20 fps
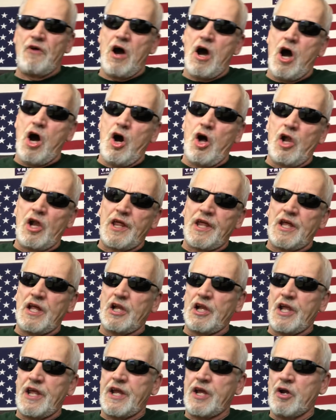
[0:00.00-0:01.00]
all
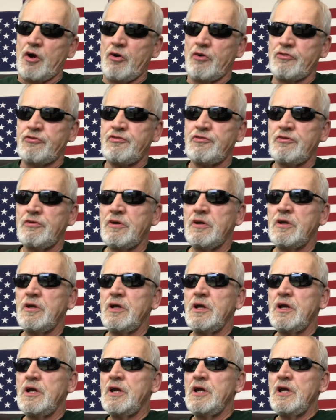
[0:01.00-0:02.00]
illegals.
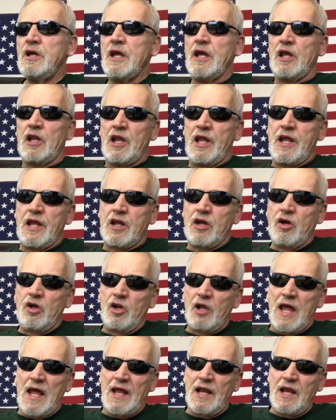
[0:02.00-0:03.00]

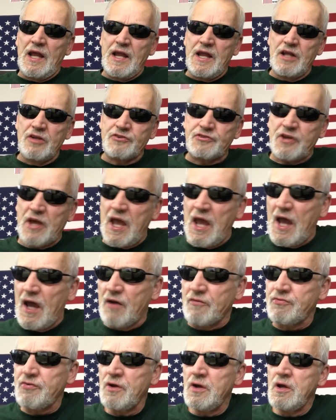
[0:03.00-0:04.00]
Illegal aliens
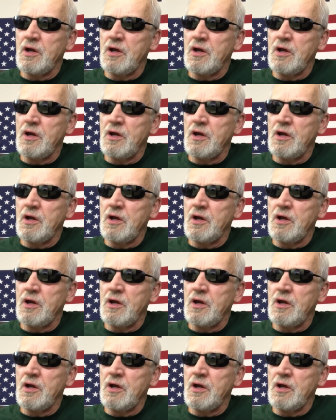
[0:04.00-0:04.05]
have